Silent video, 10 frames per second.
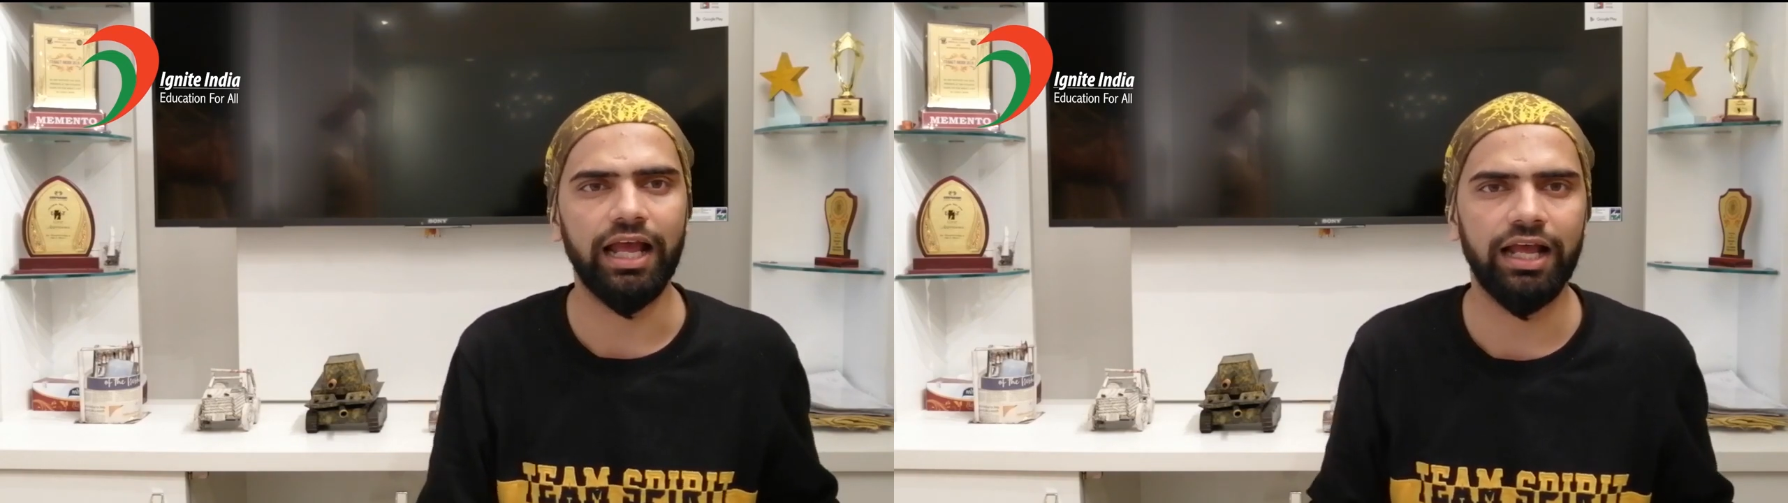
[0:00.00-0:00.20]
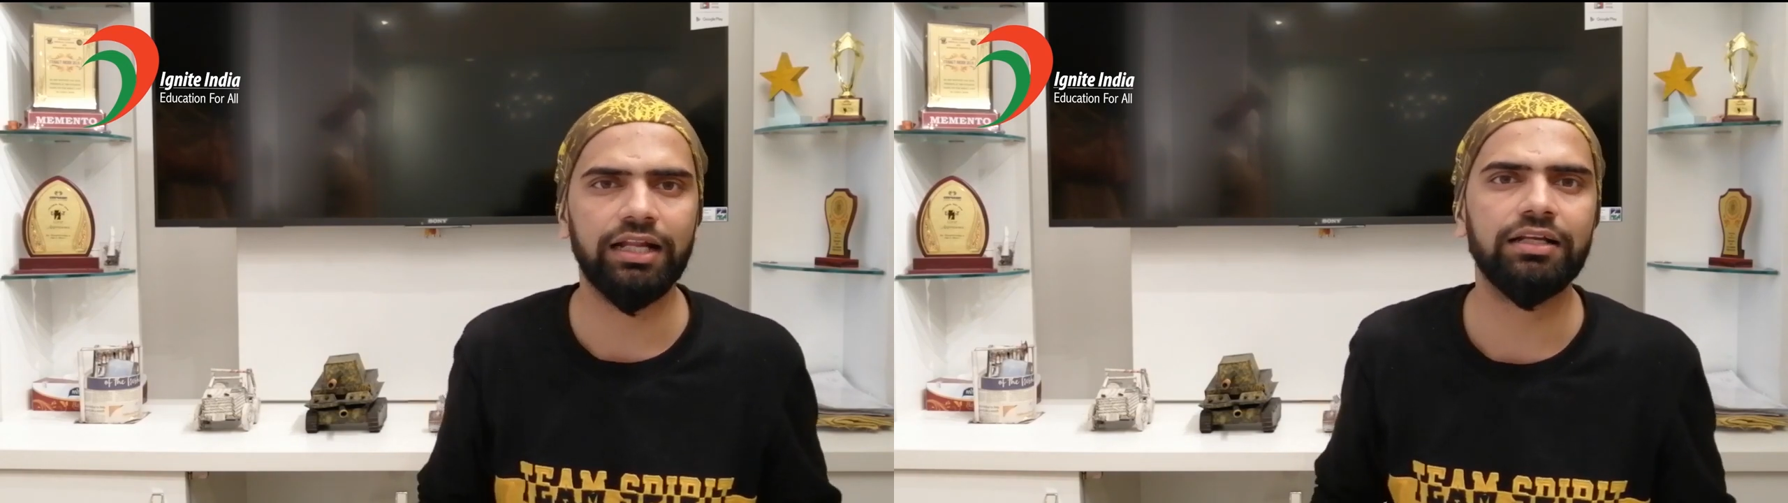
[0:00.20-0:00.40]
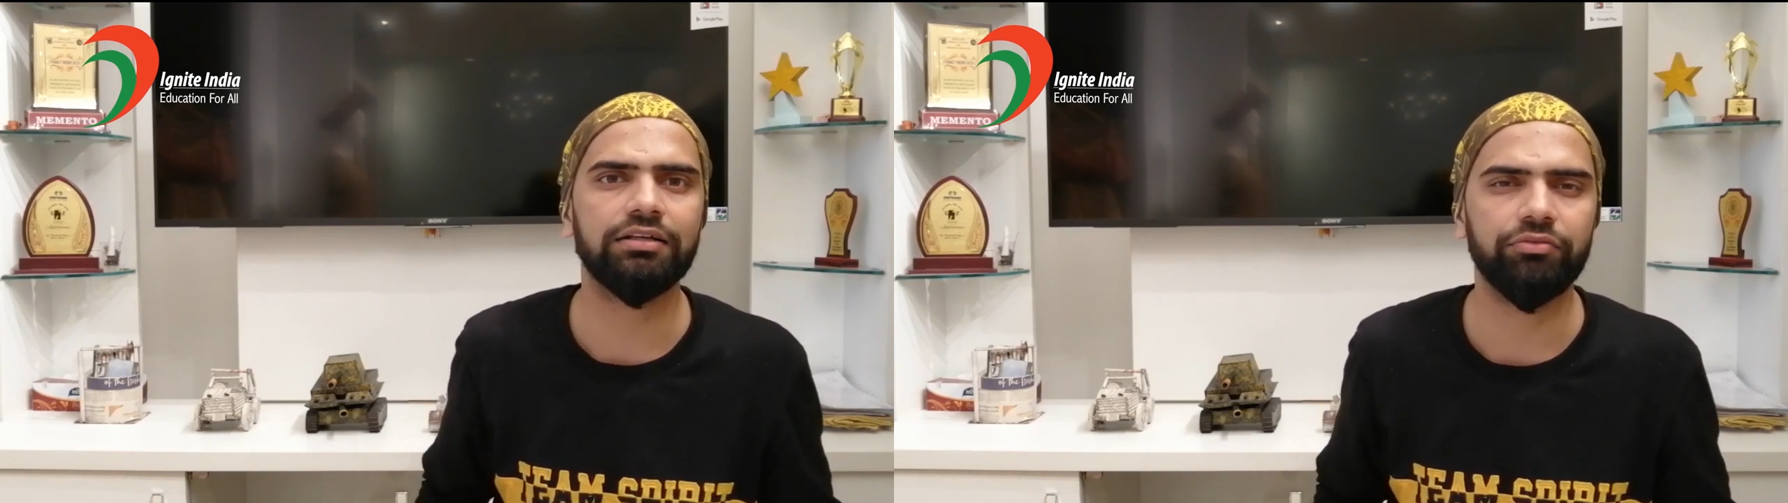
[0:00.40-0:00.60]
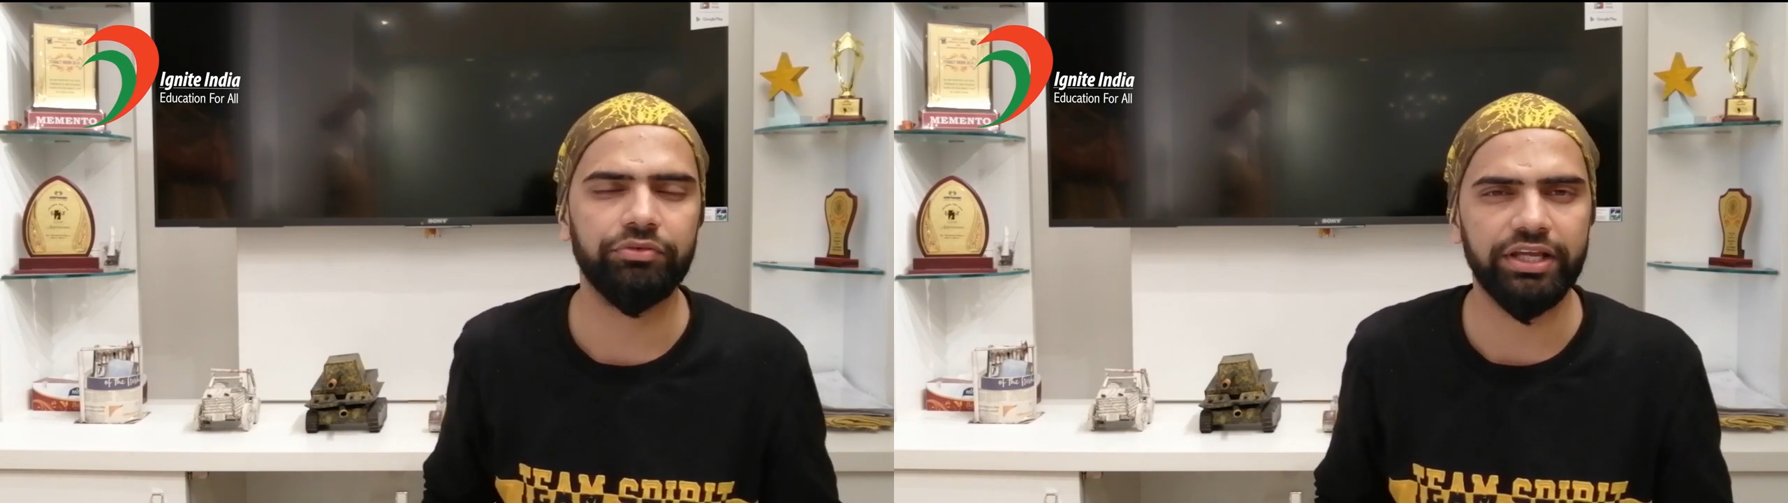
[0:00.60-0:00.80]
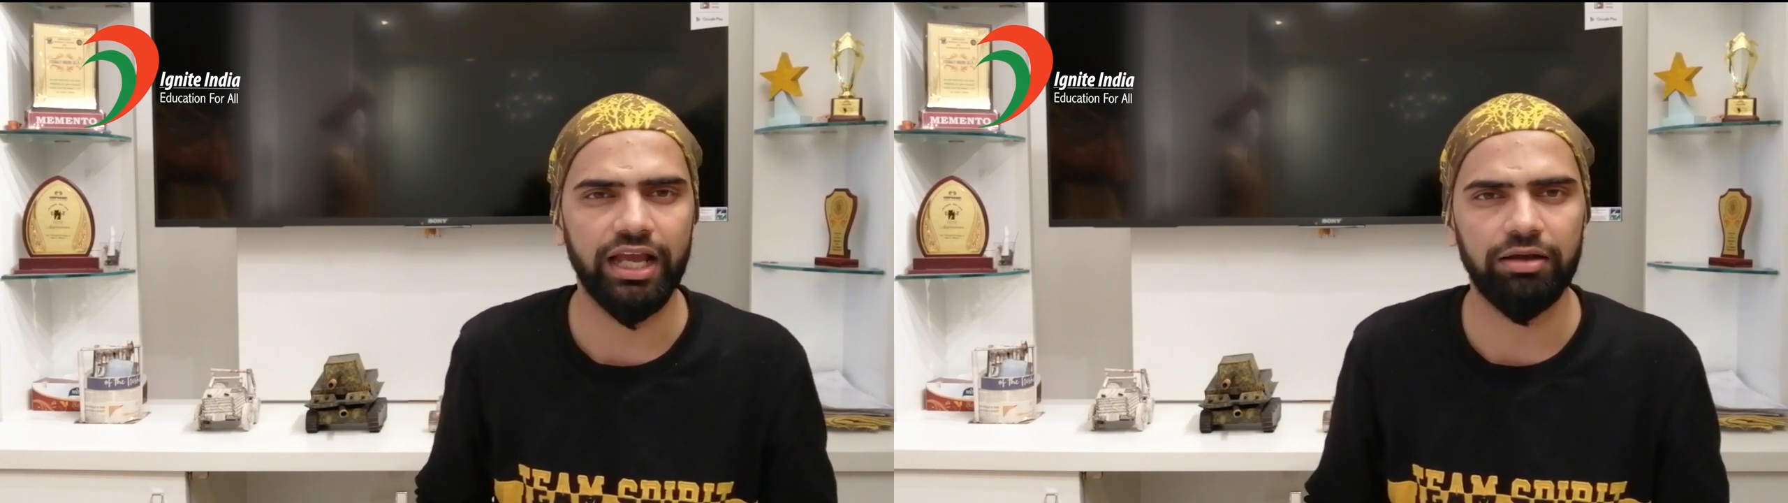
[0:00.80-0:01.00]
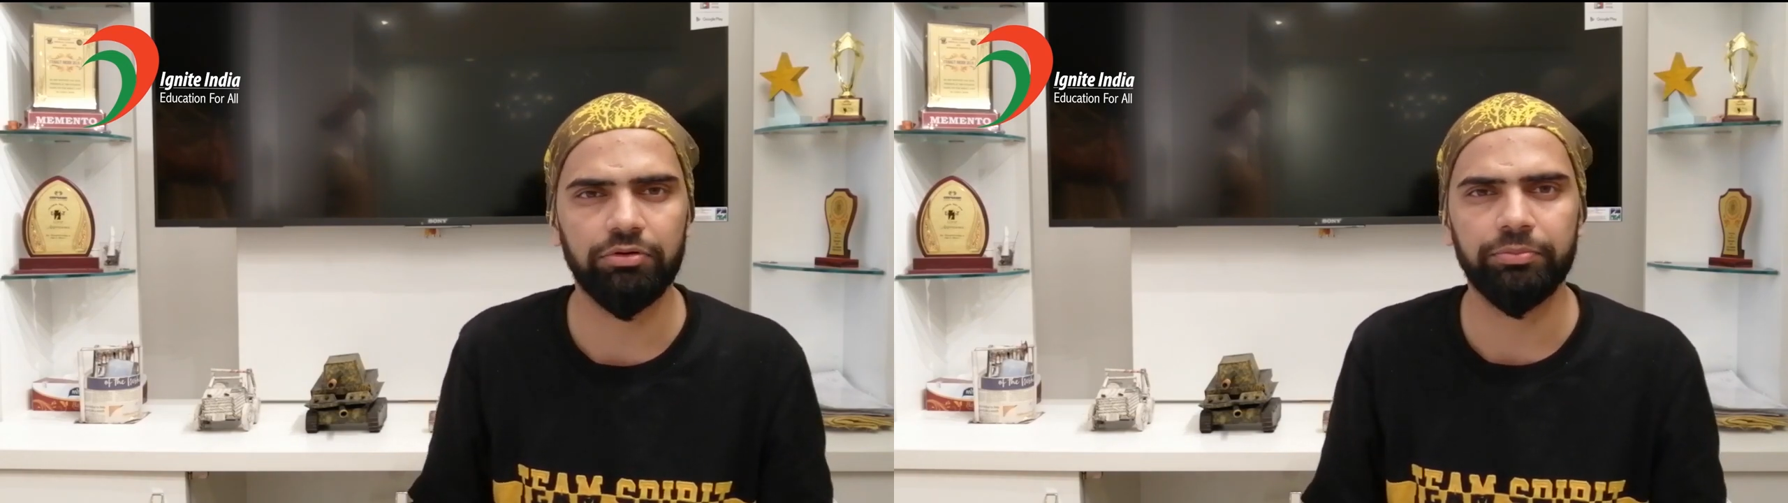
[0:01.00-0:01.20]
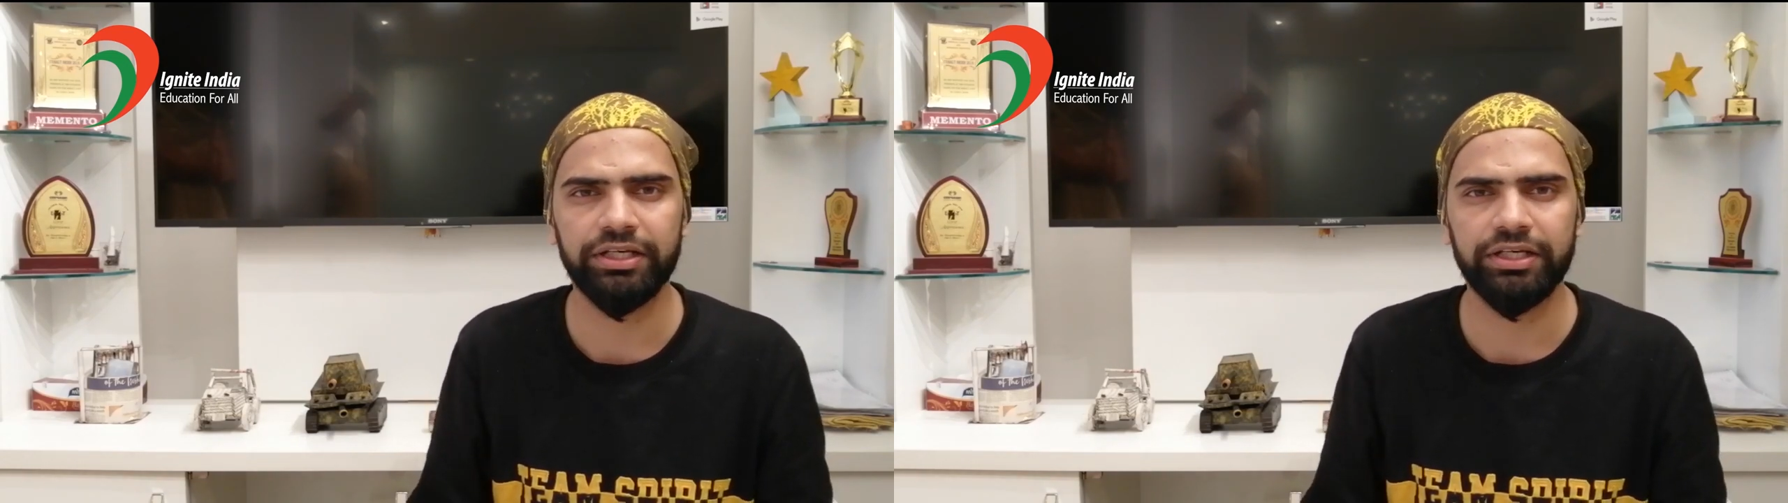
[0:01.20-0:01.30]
and we have uh,